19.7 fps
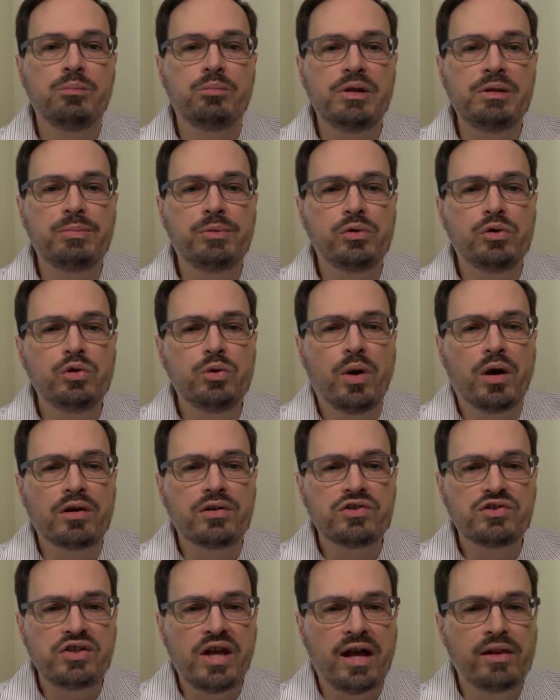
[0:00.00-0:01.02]
People who are
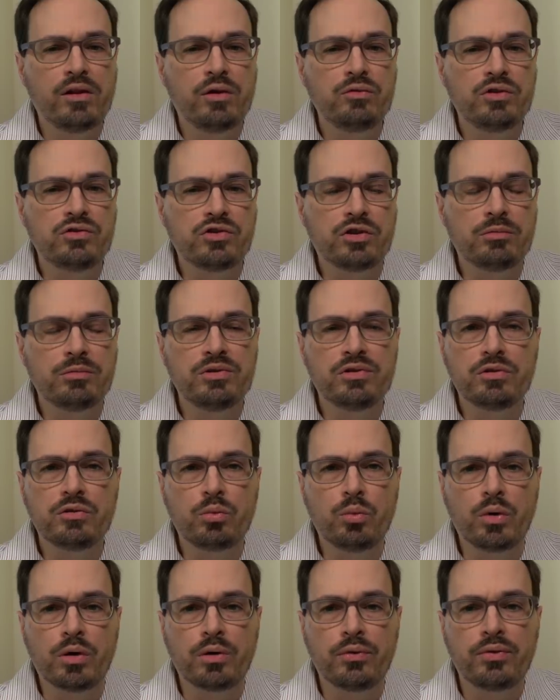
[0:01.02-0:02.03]
shallow determine their
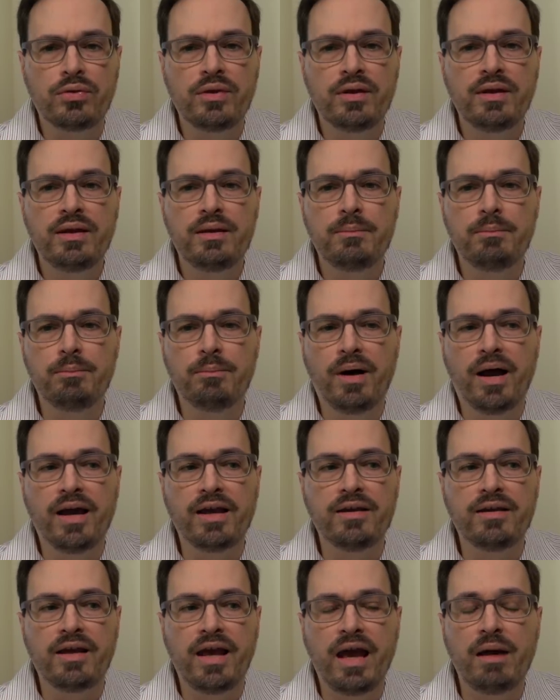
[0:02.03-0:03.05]
worth
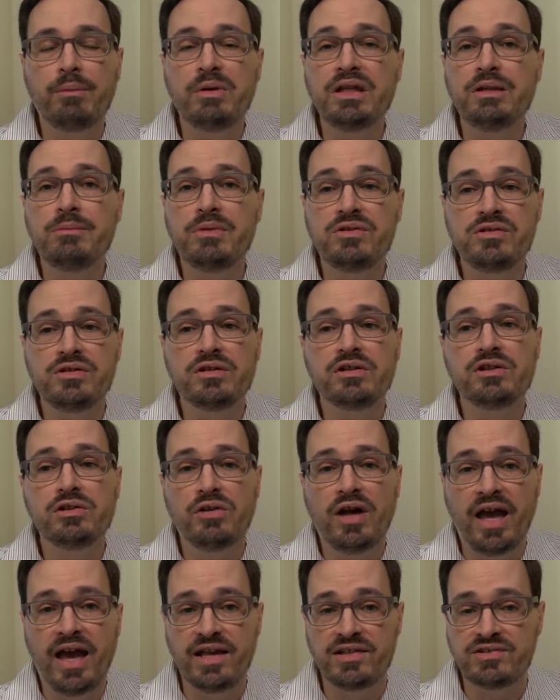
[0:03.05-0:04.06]
by how many
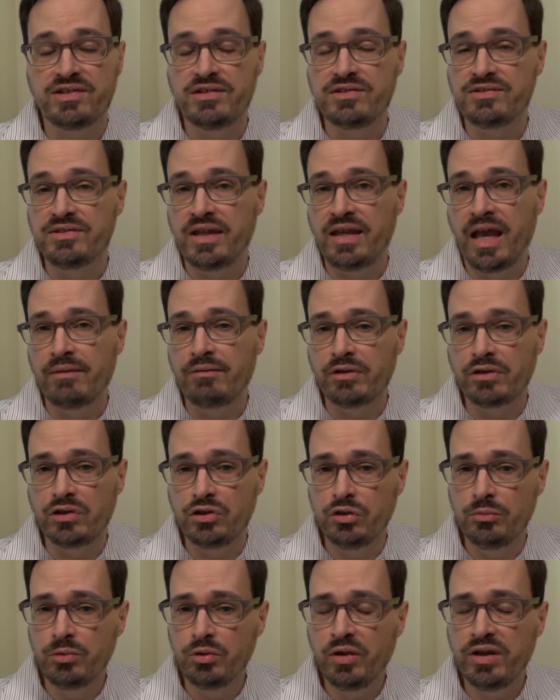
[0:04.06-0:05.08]
material assets they have
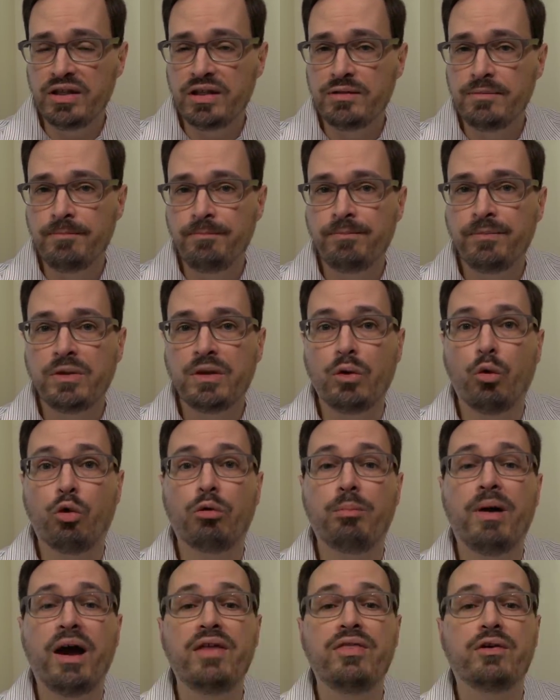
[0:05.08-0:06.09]
accumulated or
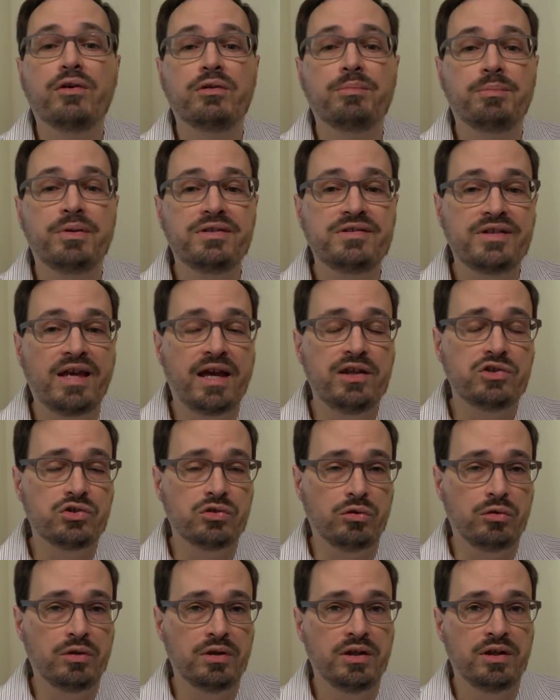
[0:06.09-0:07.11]
by their
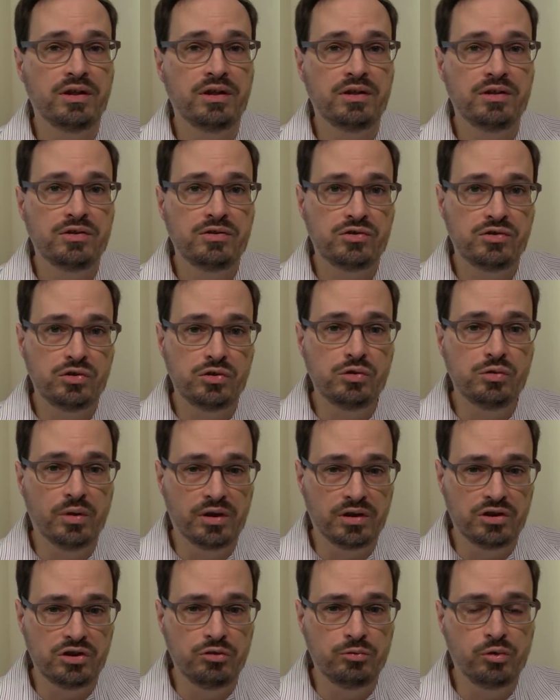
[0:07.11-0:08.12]
potential to
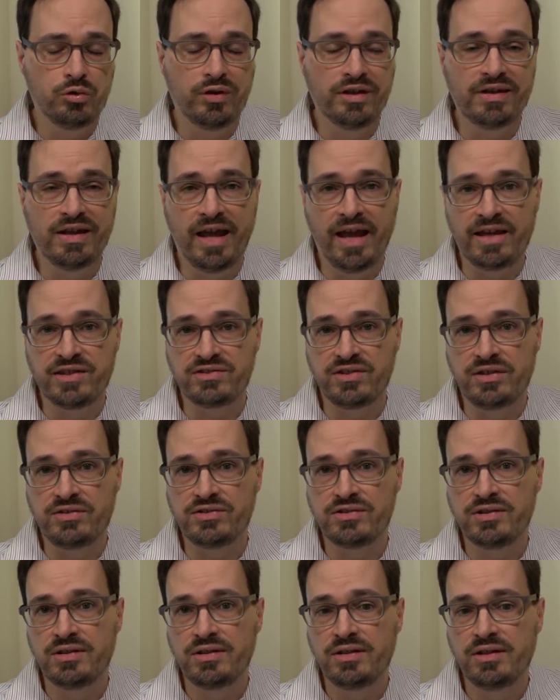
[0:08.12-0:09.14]
accumulate
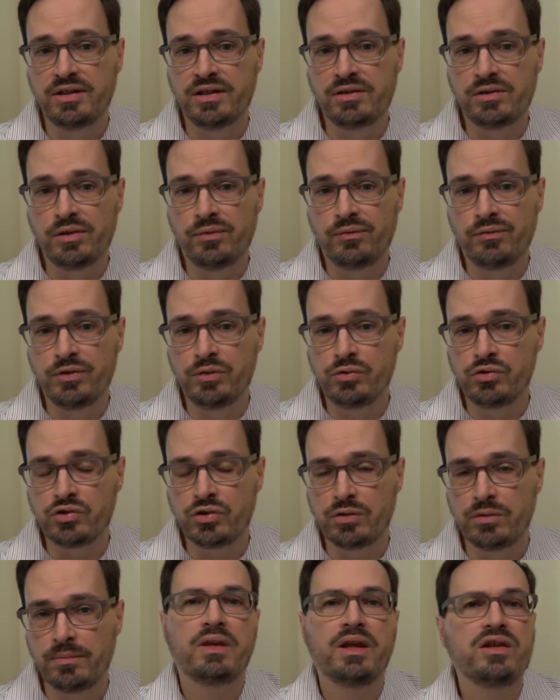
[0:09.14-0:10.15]
assets in the
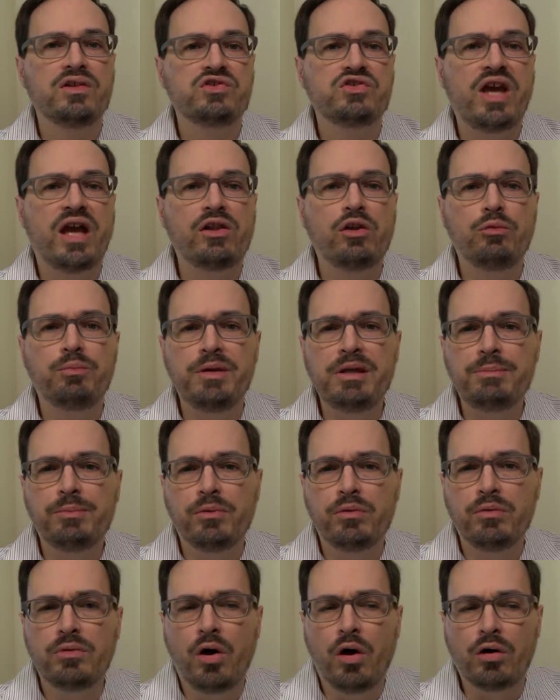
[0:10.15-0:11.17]
future. Shallow
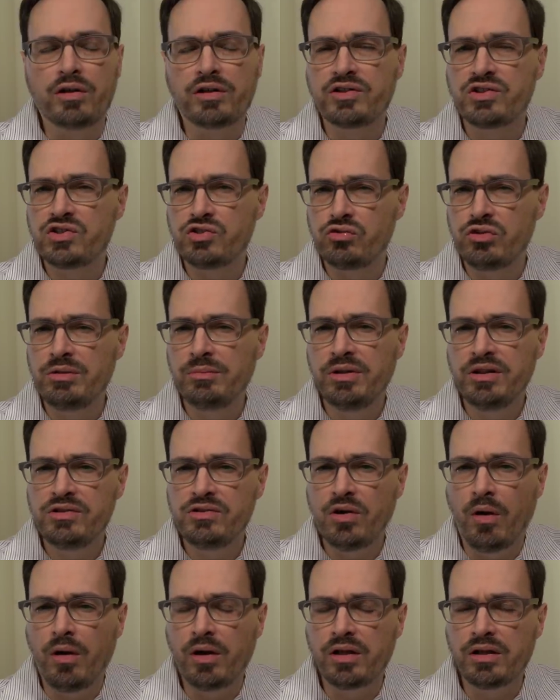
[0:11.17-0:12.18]
people are extremely
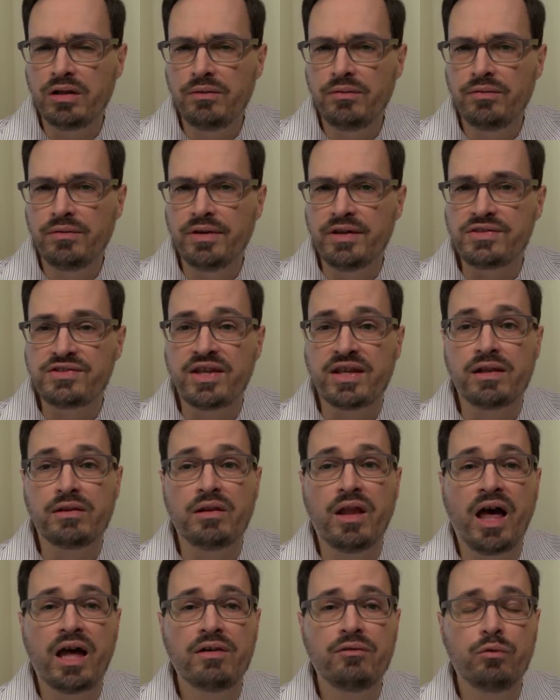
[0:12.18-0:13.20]
talkative and say a
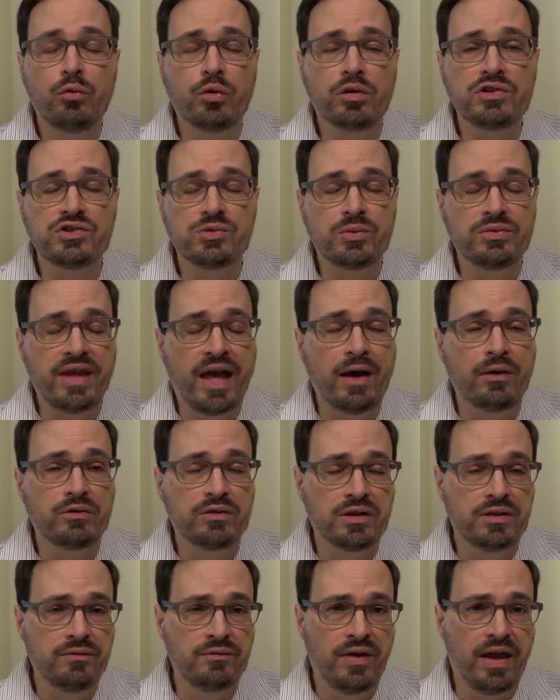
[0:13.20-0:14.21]
lot of words without
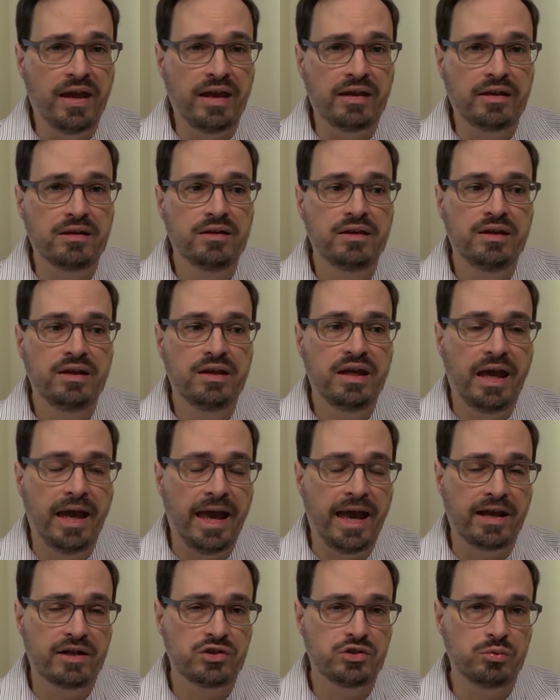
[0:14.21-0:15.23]
conveying
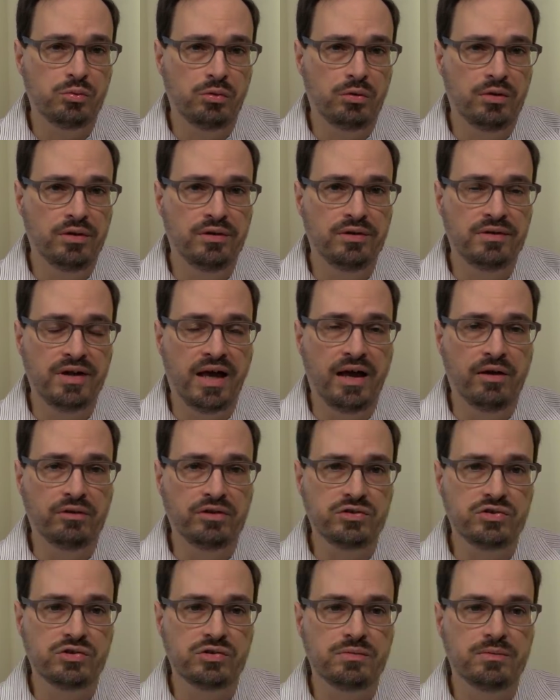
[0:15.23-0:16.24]
actual
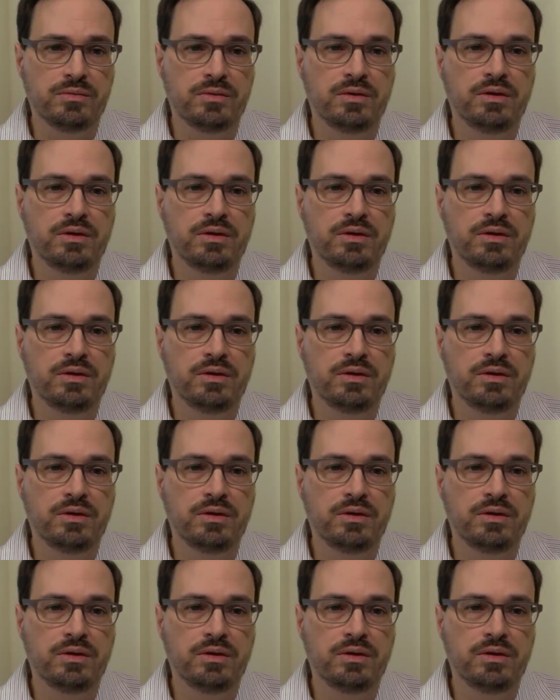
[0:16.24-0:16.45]
knowledge.